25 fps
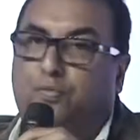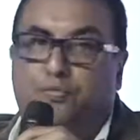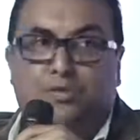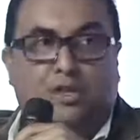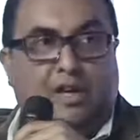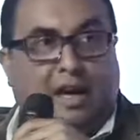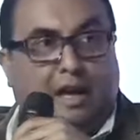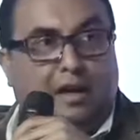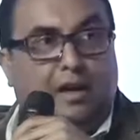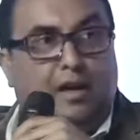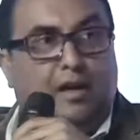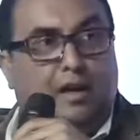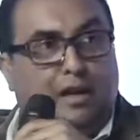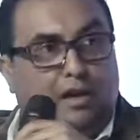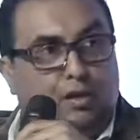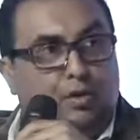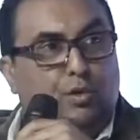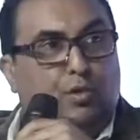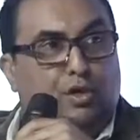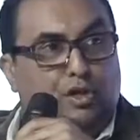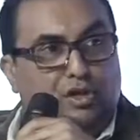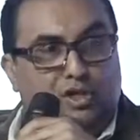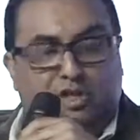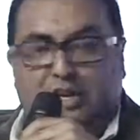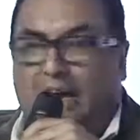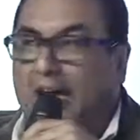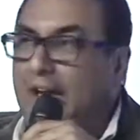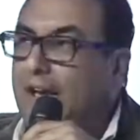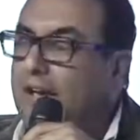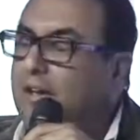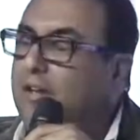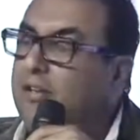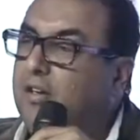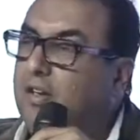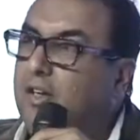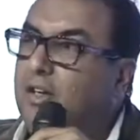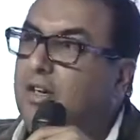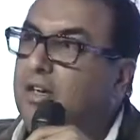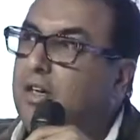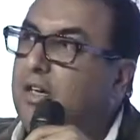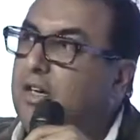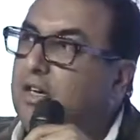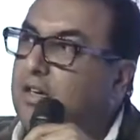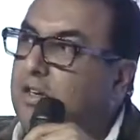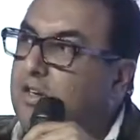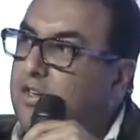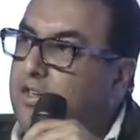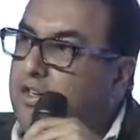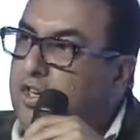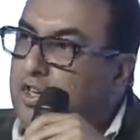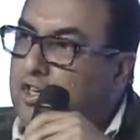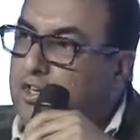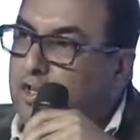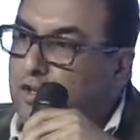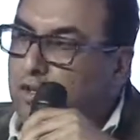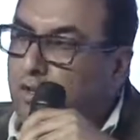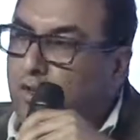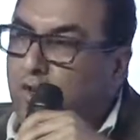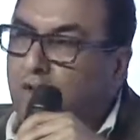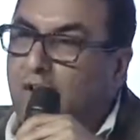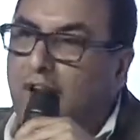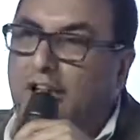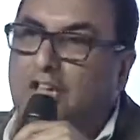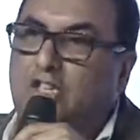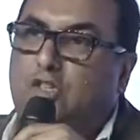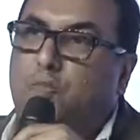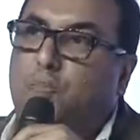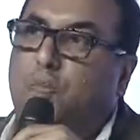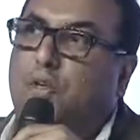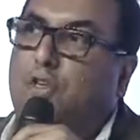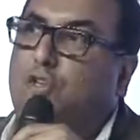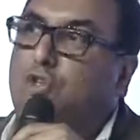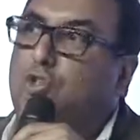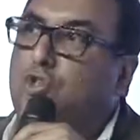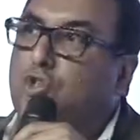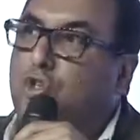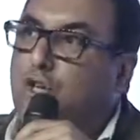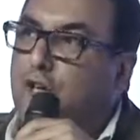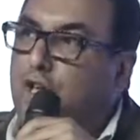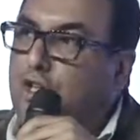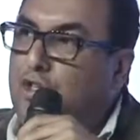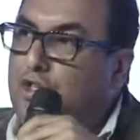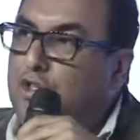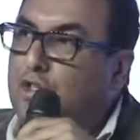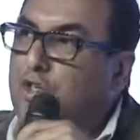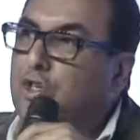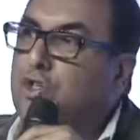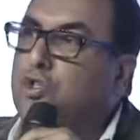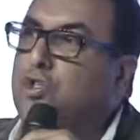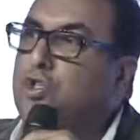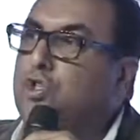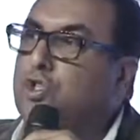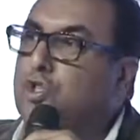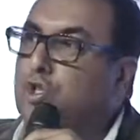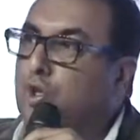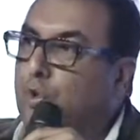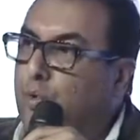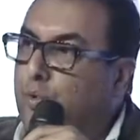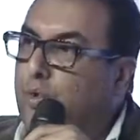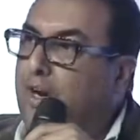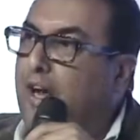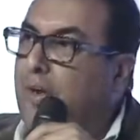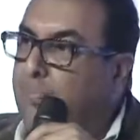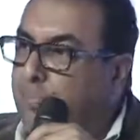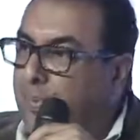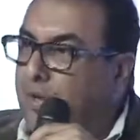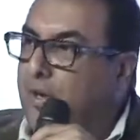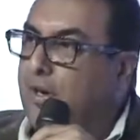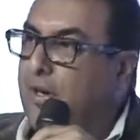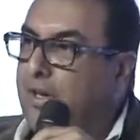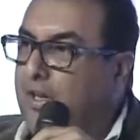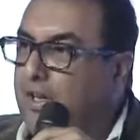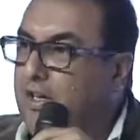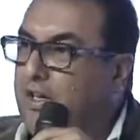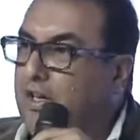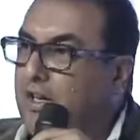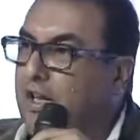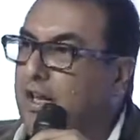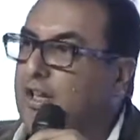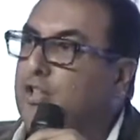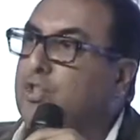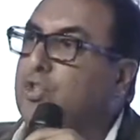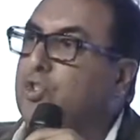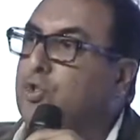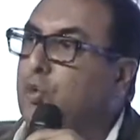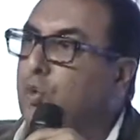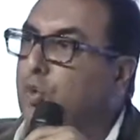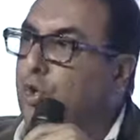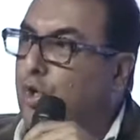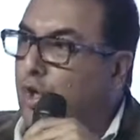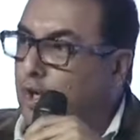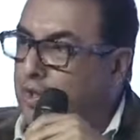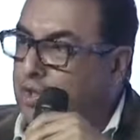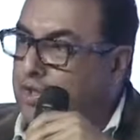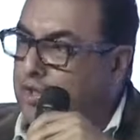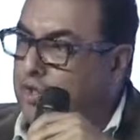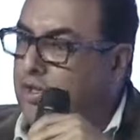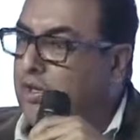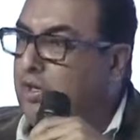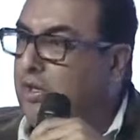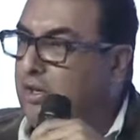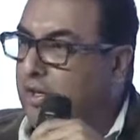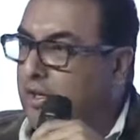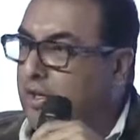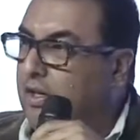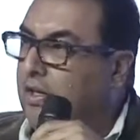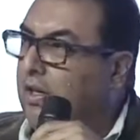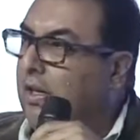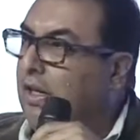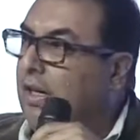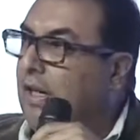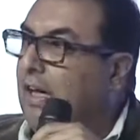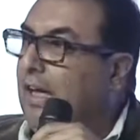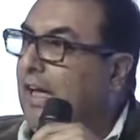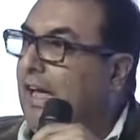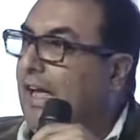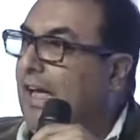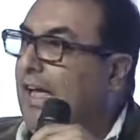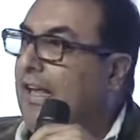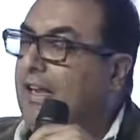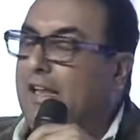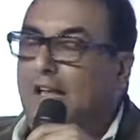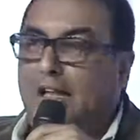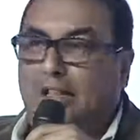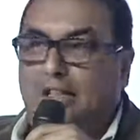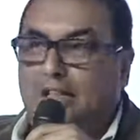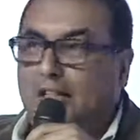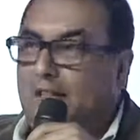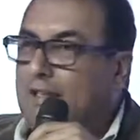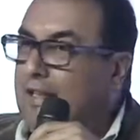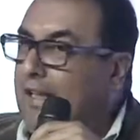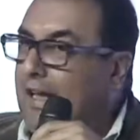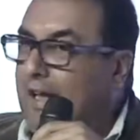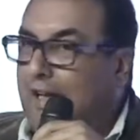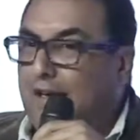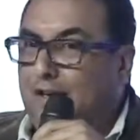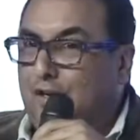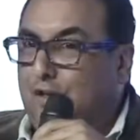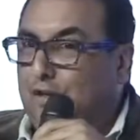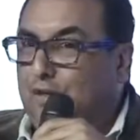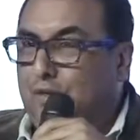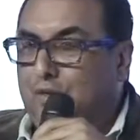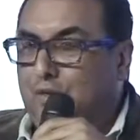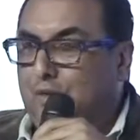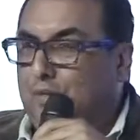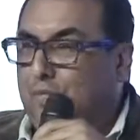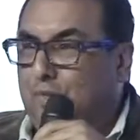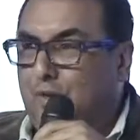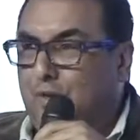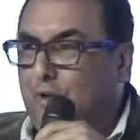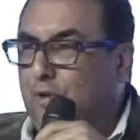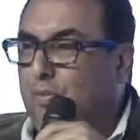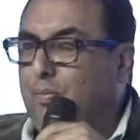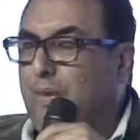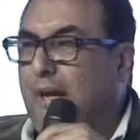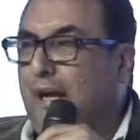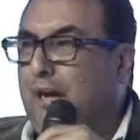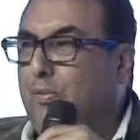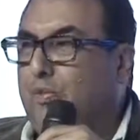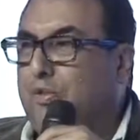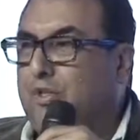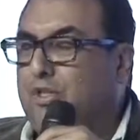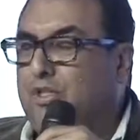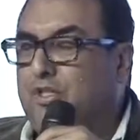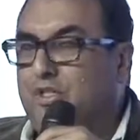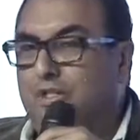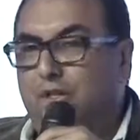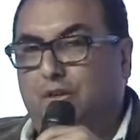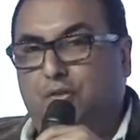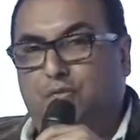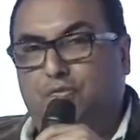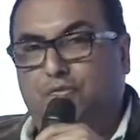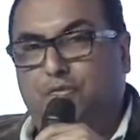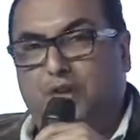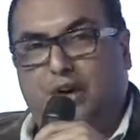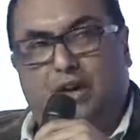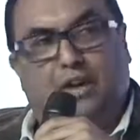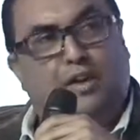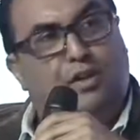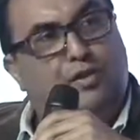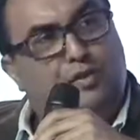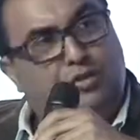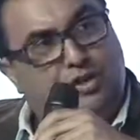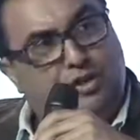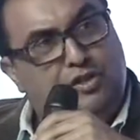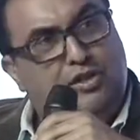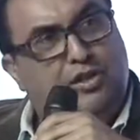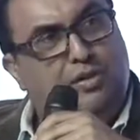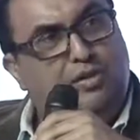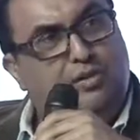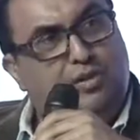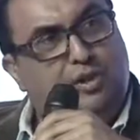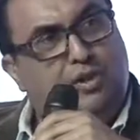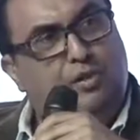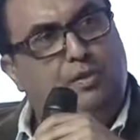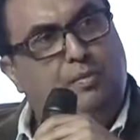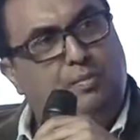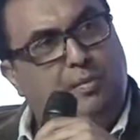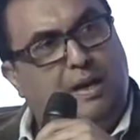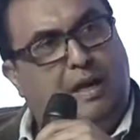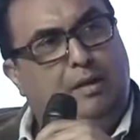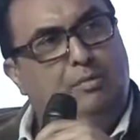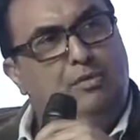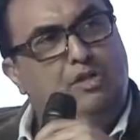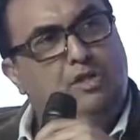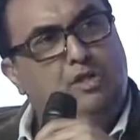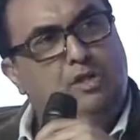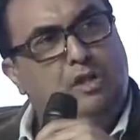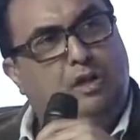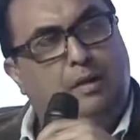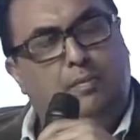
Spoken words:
scanner and you can scan it. Digital has been changing so rapidly and so constantly. And you know, I was very interesting, Shekhar. I was